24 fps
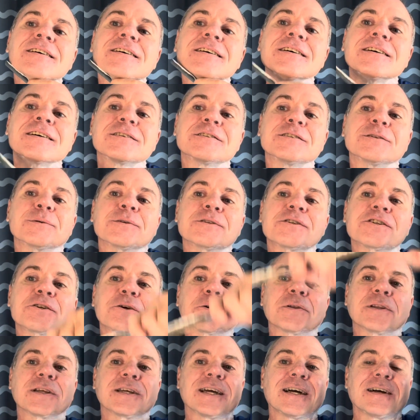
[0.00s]
As it was
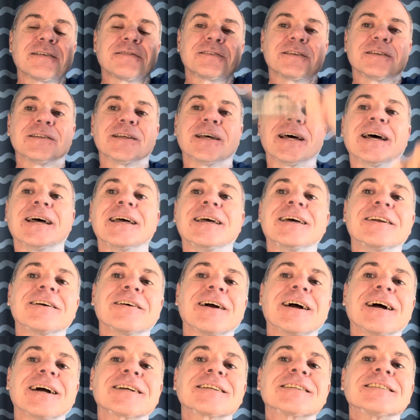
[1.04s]
shortly after that
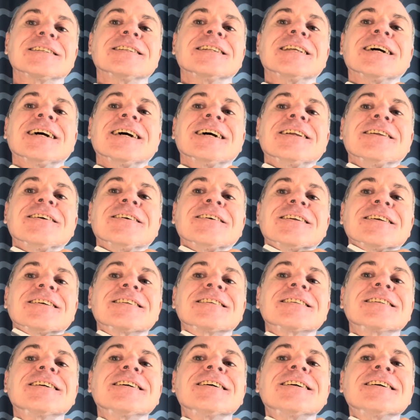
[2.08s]
interaction that I noticed.